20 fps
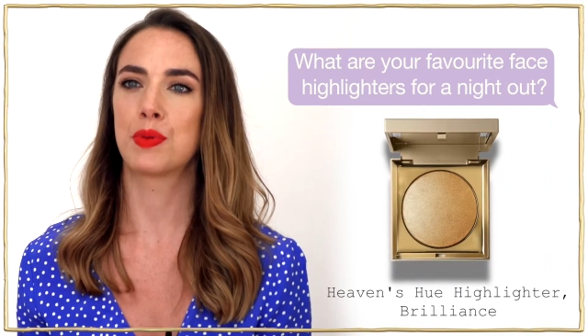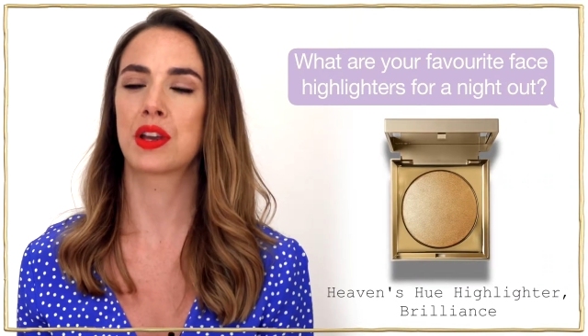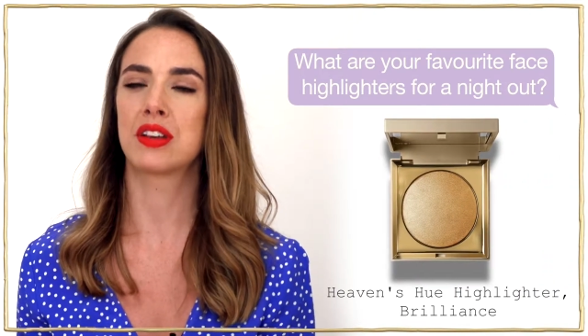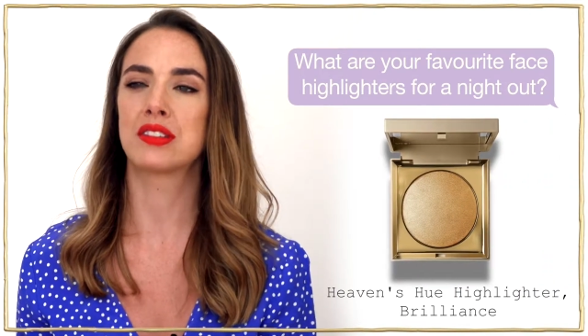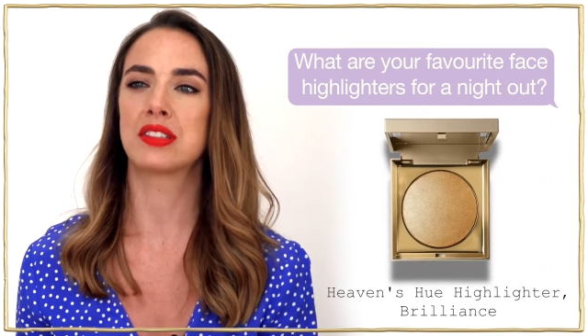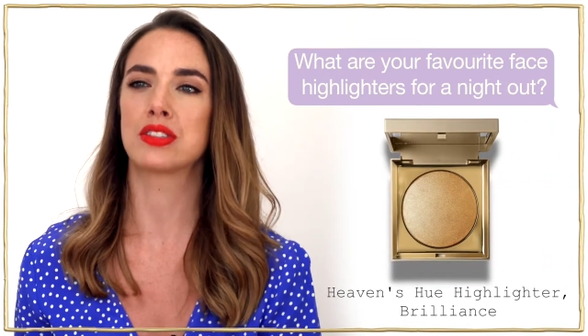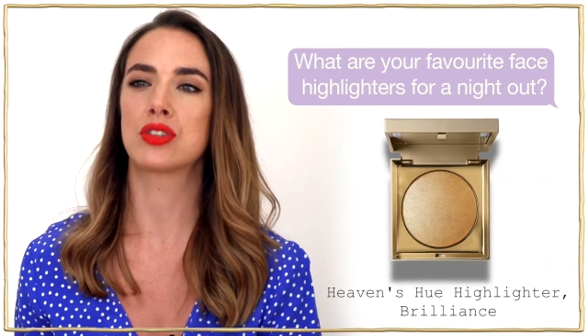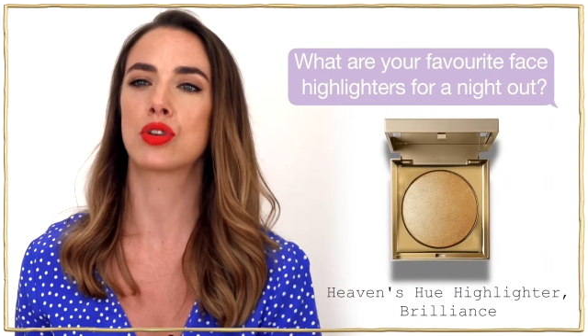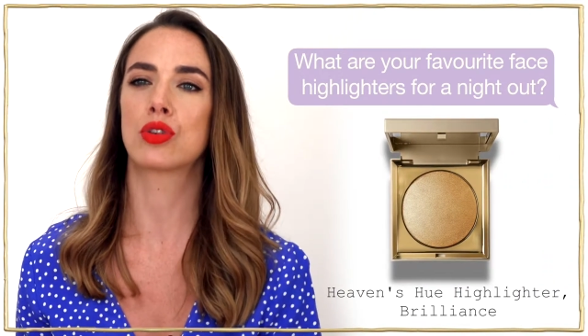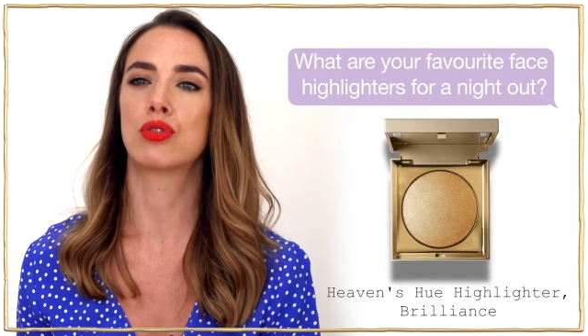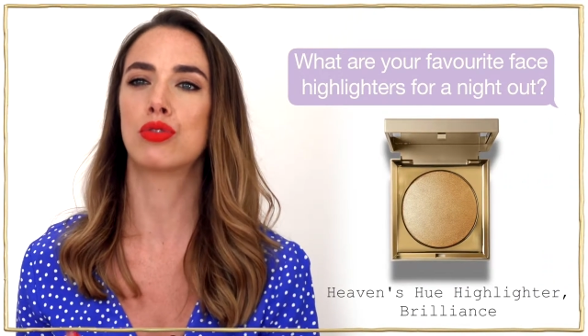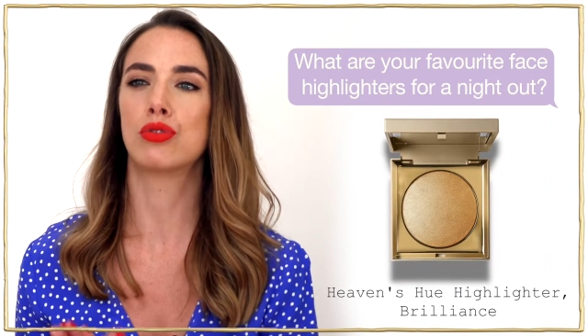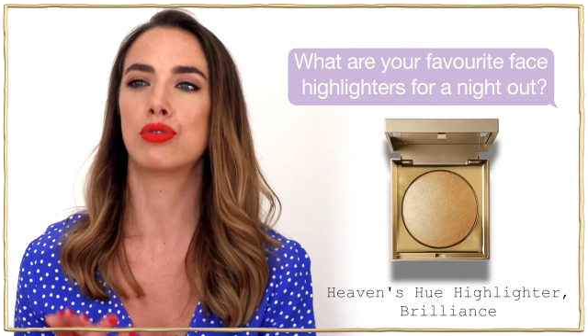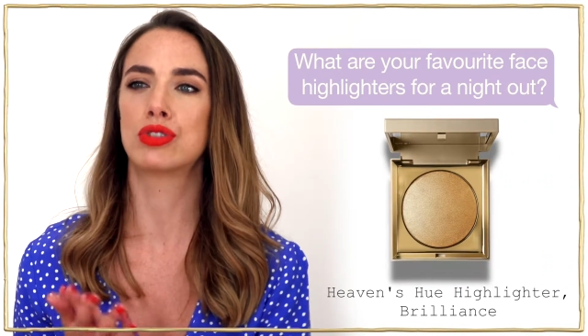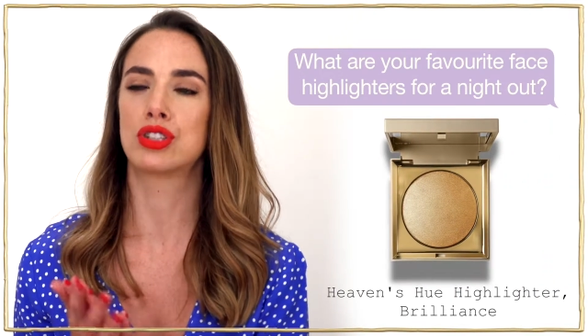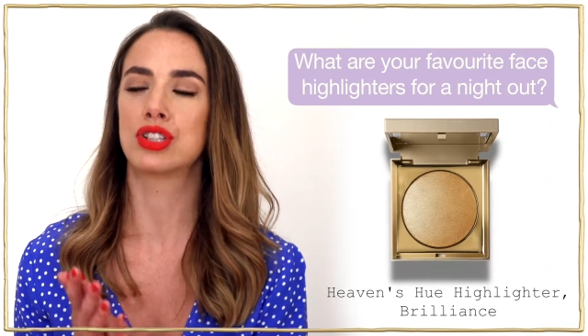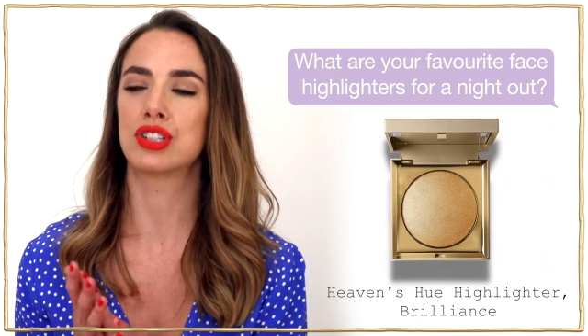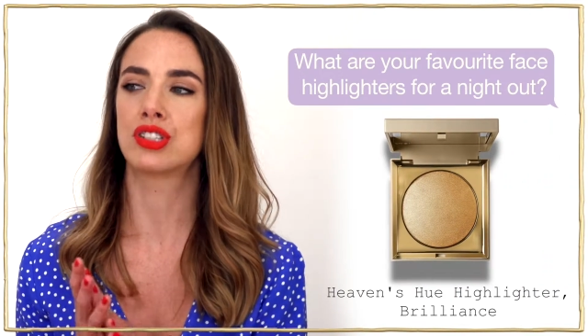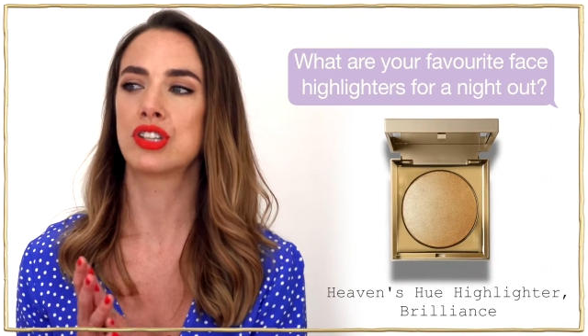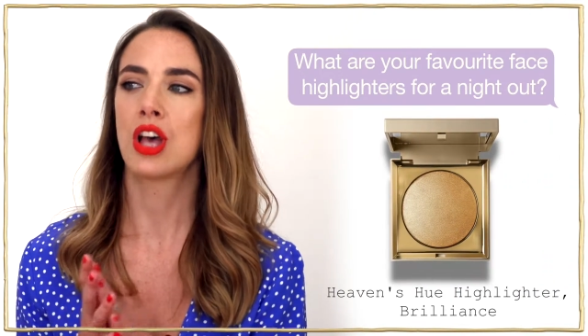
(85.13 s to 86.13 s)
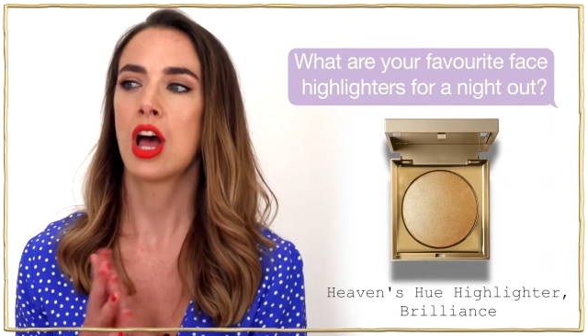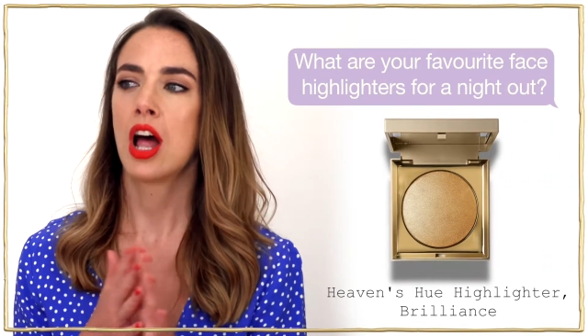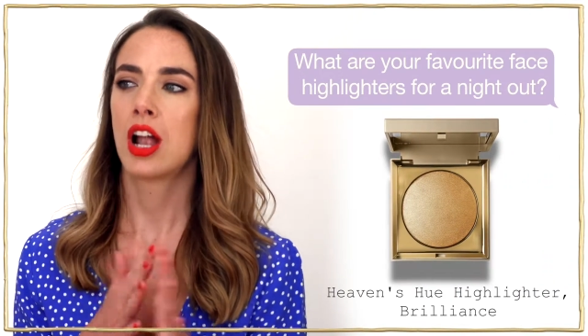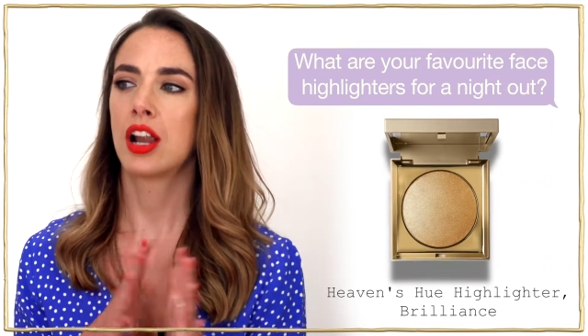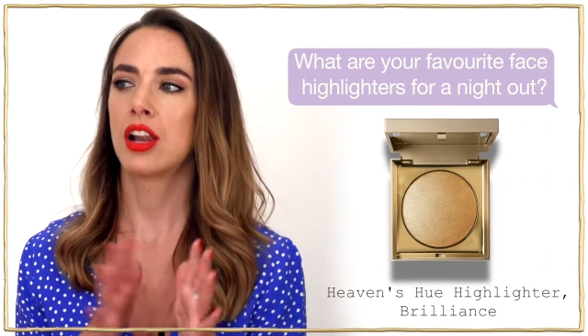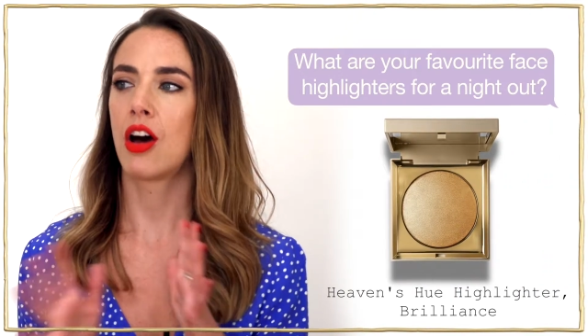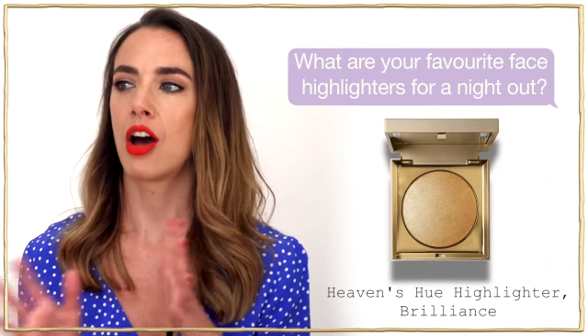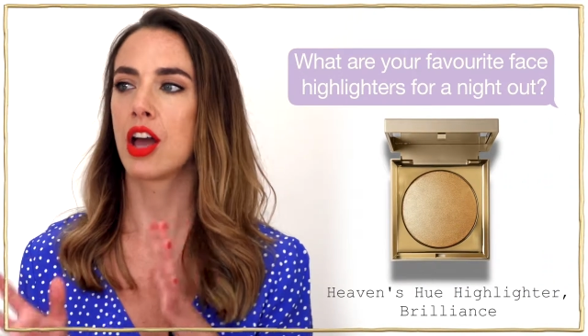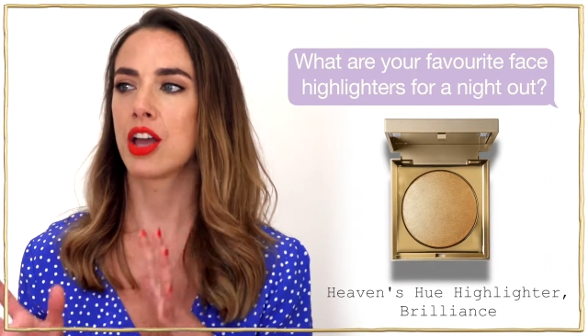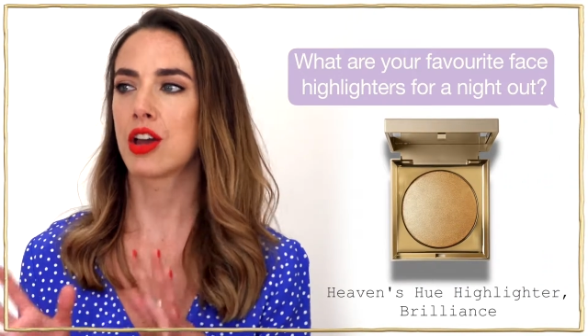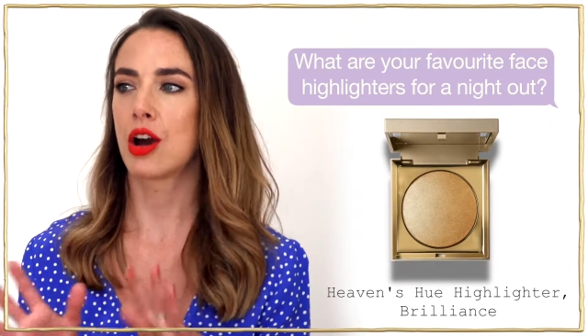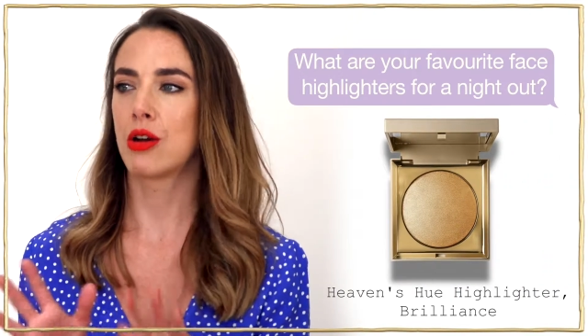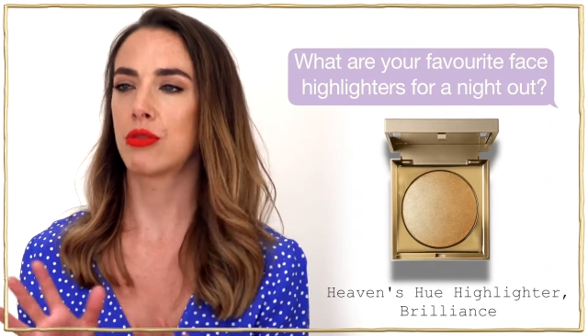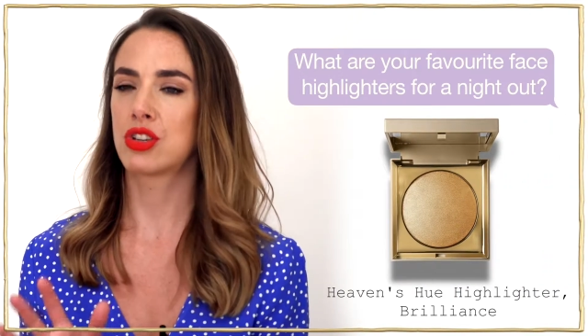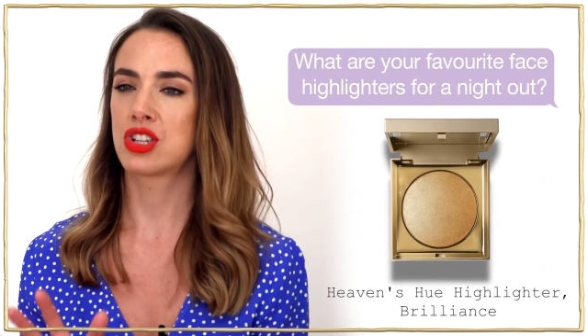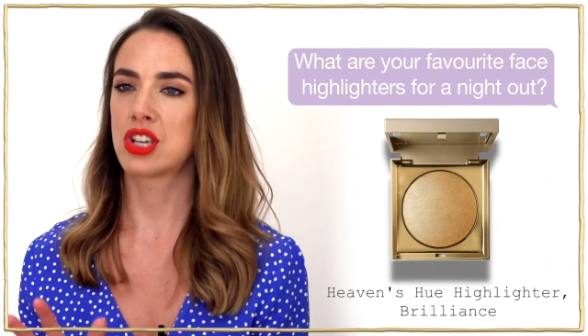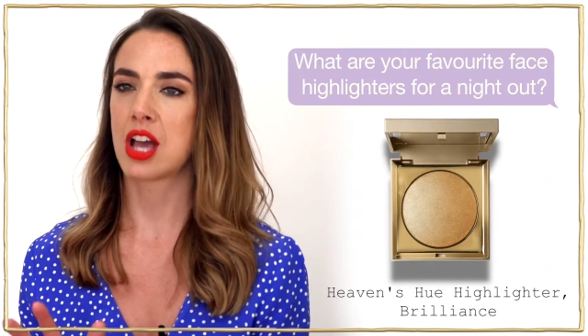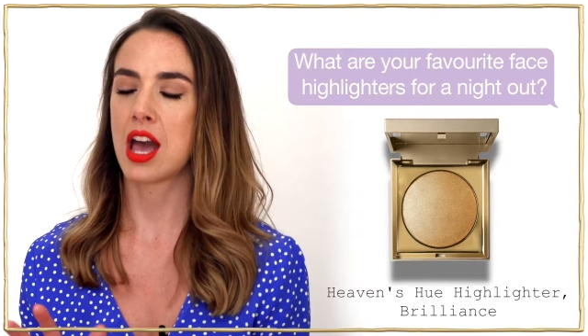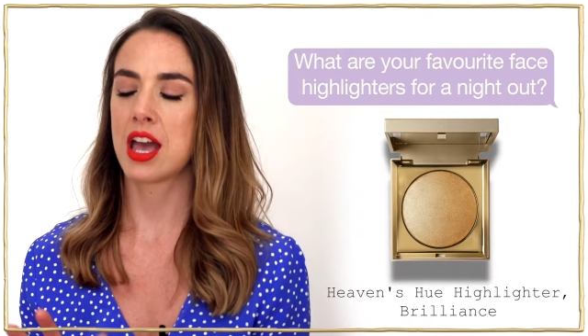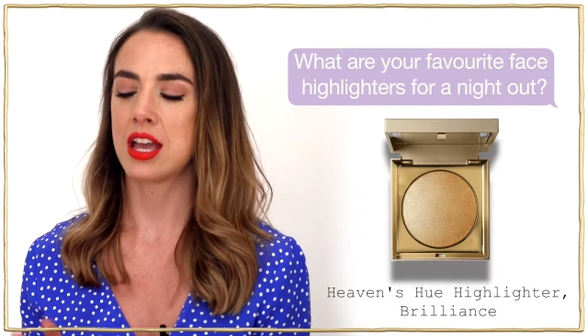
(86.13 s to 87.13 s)
because it's a gorgeous light
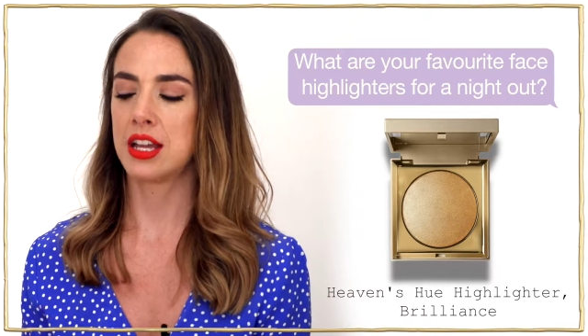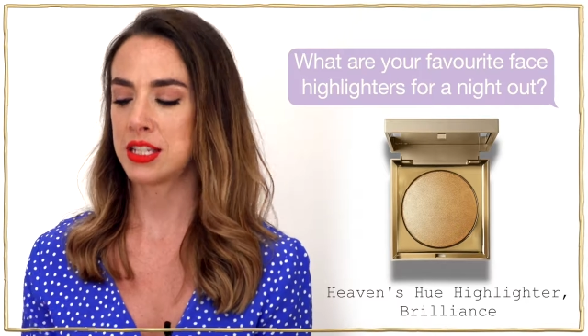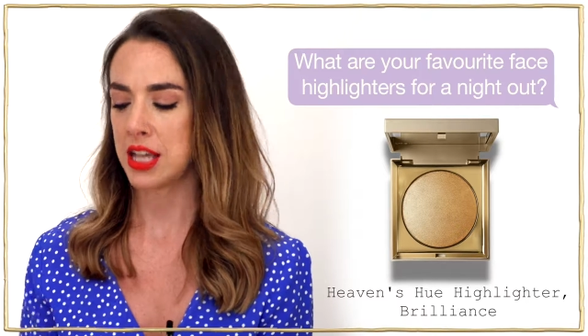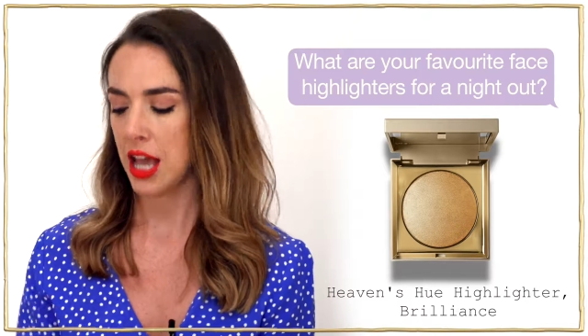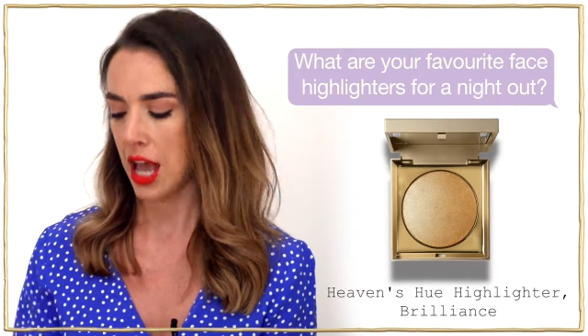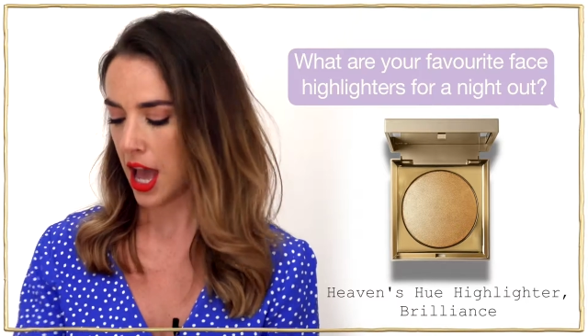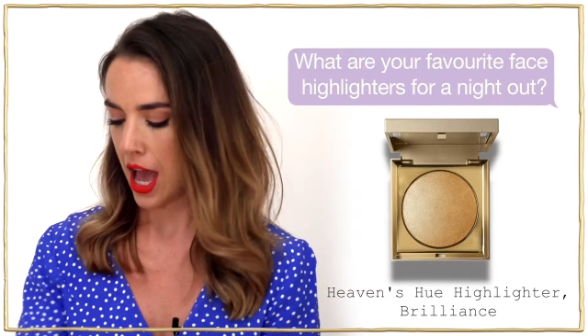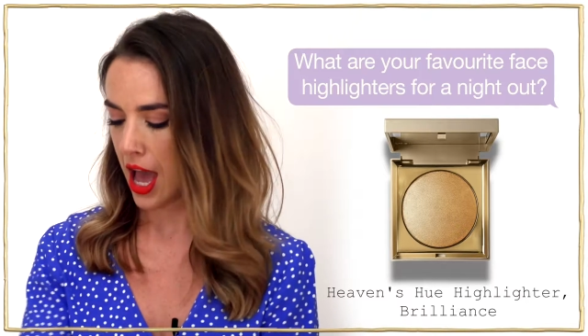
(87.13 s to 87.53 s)
gold shade